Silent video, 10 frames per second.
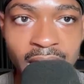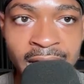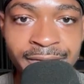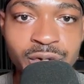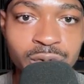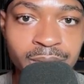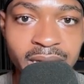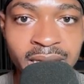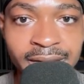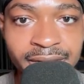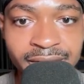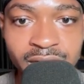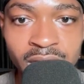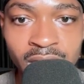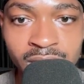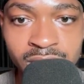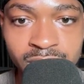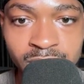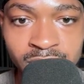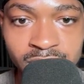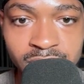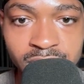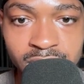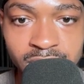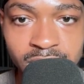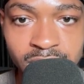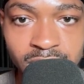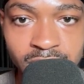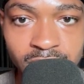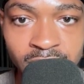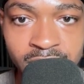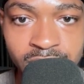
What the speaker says: after you pay that $50, which they